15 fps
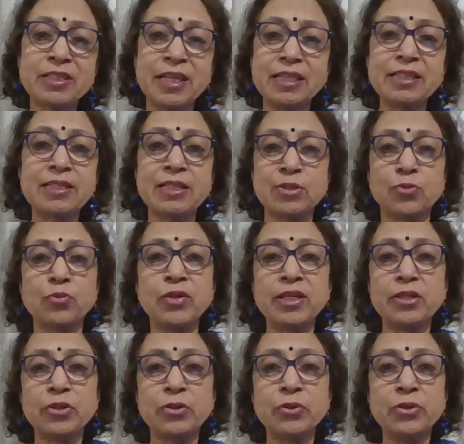tenses
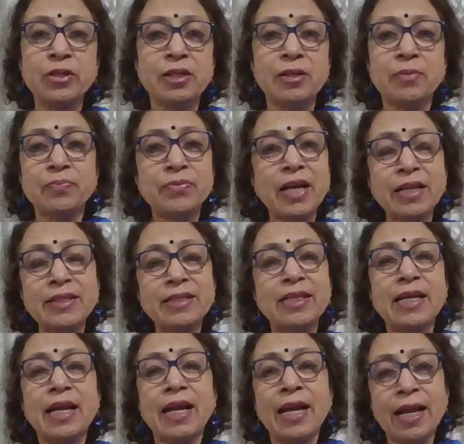video that
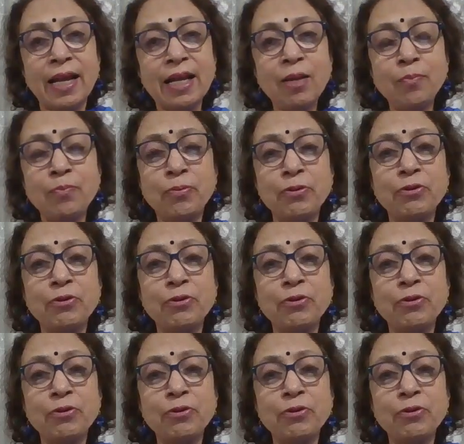help,